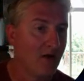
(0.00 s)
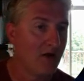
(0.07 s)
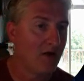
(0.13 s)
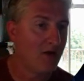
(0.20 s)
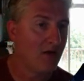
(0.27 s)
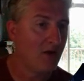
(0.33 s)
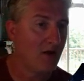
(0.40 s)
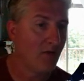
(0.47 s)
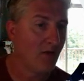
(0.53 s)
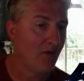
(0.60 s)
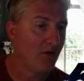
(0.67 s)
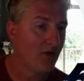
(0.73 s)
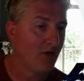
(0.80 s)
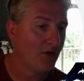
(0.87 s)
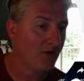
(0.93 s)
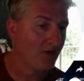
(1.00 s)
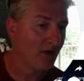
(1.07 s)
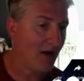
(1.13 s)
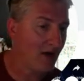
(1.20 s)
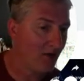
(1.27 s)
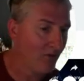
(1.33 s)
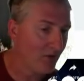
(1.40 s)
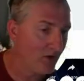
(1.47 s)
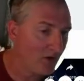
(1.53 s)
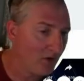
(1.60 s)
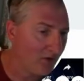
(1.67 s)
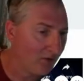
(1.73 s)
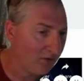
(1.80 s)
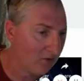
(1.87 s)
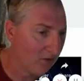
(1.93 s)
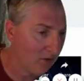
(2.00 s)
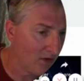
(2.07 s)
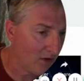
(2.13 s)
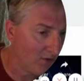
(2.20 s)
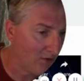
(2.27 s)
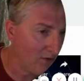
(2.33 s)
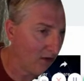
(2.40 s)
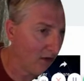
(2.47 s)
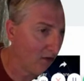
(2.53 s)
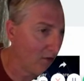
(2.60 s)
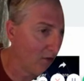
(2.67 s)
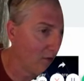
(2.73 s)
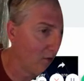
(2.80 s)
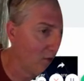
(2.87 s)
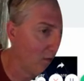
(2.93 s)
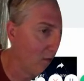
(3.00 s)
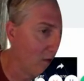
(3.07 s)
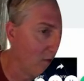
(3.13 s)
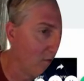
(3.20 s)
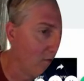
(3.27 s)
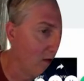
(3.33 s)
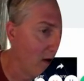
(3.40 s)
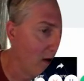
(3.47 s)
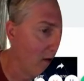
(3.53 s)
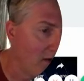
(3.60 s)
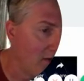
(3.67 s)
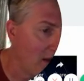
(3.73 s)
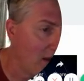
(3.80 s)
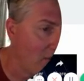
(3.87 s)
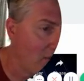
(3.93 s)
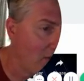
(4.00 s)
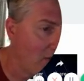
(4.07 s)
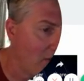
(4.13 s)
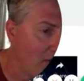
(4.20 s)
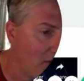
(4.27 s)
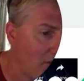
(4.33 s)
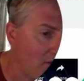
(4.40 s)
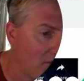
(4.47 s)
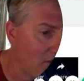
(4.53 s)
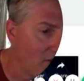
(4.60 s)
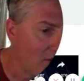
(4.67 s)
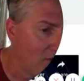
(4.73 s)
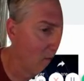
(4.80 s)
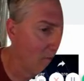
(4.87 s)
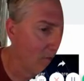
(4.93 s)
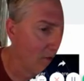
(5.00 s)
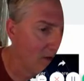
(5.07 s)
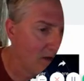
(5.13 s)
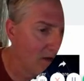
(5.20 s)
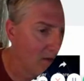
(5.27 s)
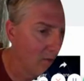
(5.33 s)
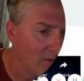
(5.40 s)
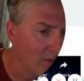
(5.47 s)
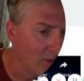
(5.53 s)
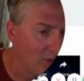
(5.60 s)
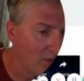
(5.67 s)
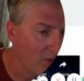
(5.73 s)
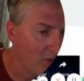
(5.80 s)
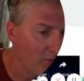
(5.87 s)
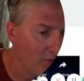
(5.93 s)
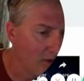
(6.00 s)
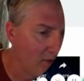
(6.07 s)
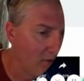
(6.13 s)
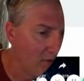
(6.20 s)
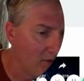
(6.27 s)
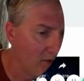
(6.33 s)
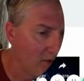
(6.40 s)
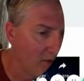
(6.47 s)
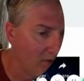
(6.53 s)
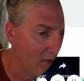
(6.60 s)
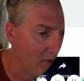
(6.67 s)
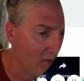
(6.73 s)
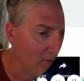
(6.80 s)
You can come over to design over here. Let's go ahead and let's take a look and see if we can find that right there. So borders, spacings.